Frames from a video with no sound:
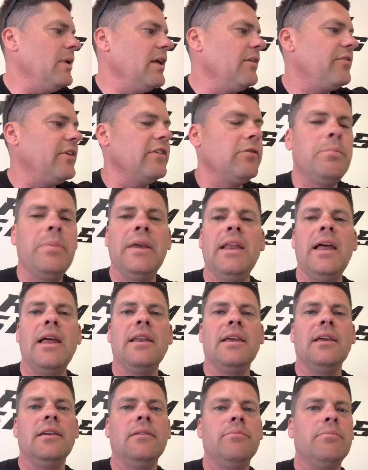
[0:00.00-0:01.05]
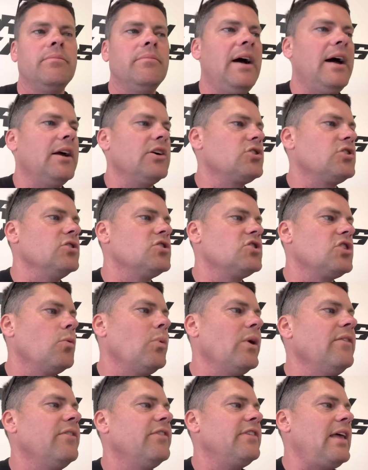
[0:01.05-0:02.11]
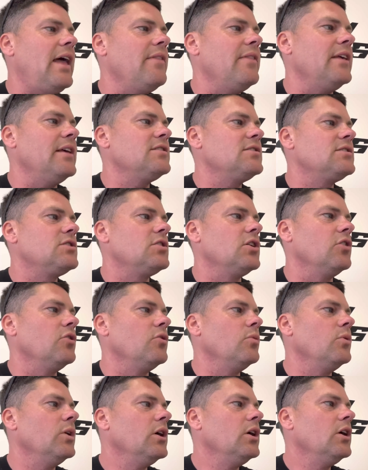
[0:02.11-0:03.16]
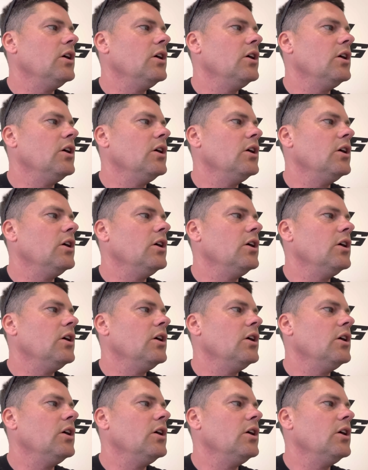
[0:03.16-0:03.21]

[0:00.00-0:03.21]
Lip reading: if there's been any action. So we've set this to